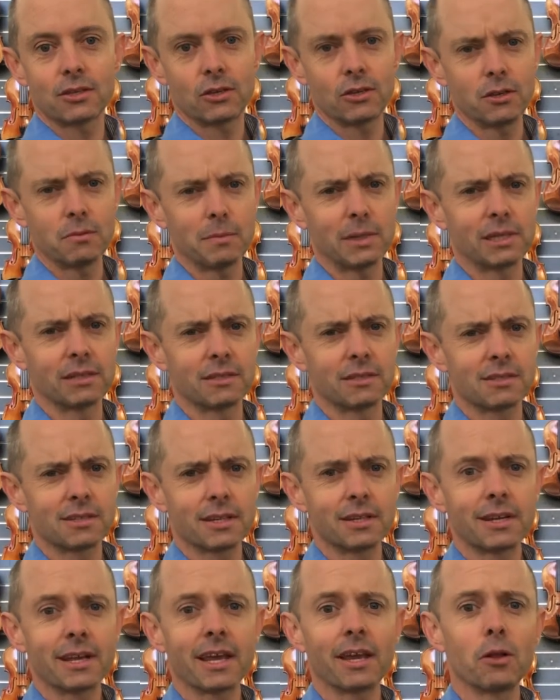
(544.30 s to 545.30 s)
humans
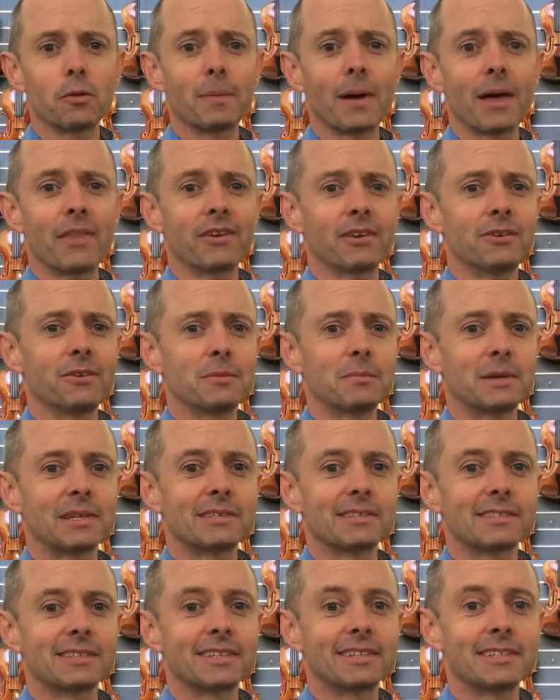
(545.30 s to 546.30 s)
can help other
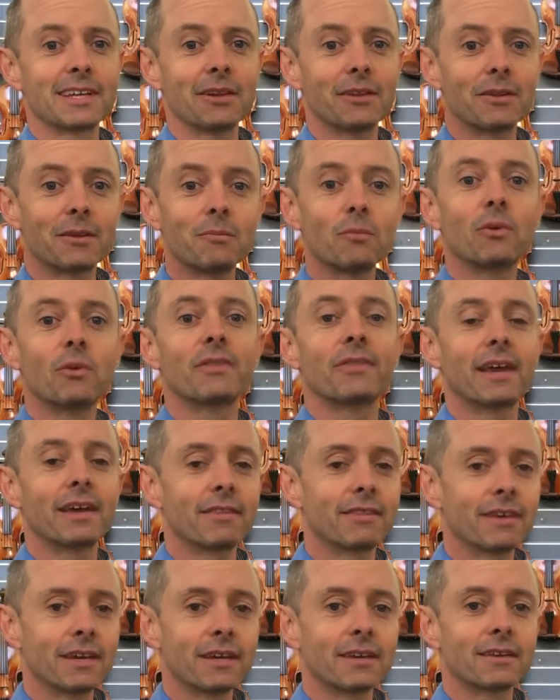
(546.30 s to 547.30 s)
humans and tell them what they
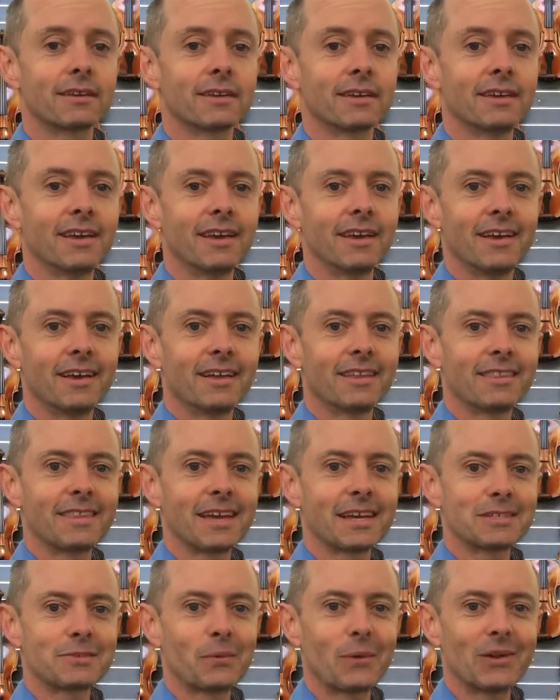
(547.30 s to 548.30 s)
think.
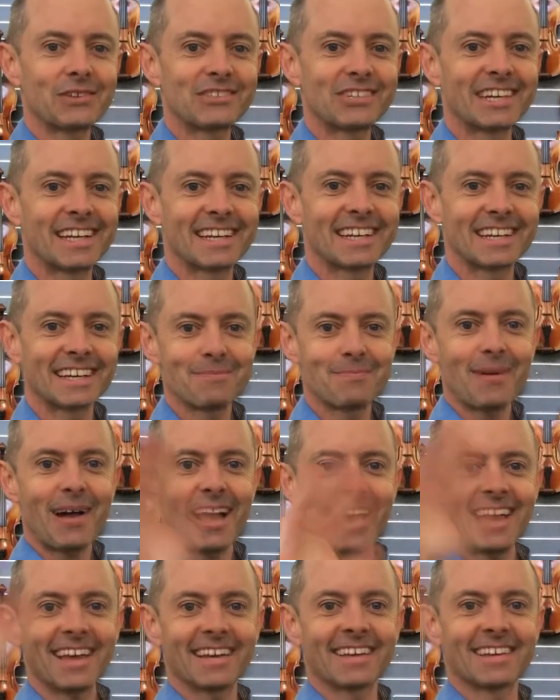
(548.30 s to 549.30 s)
Thanks for watching.
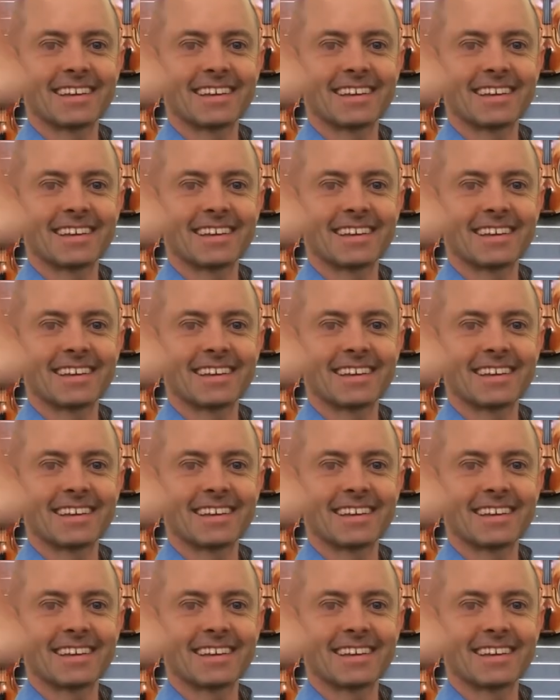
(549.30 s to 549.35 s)
Bye.